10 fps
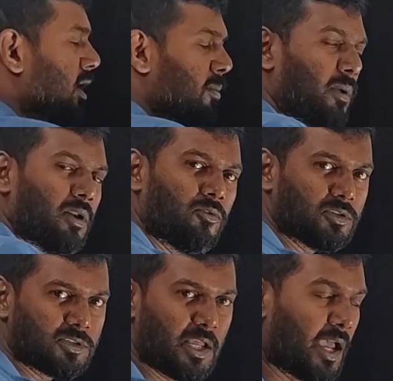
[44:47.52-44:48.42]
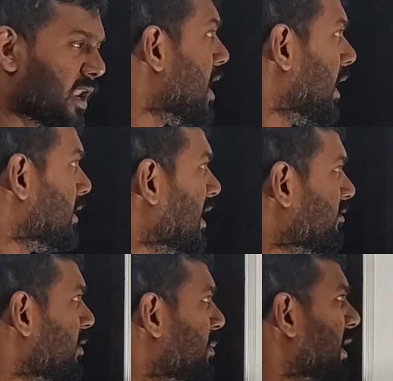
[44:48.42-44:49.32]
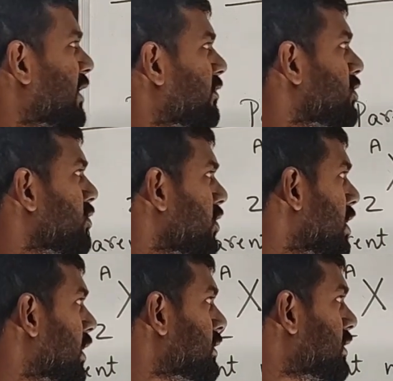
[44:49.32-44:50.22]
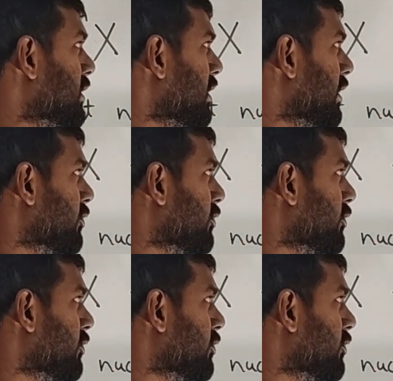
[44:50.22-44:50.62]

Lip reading: and number was there, that will be equal to the,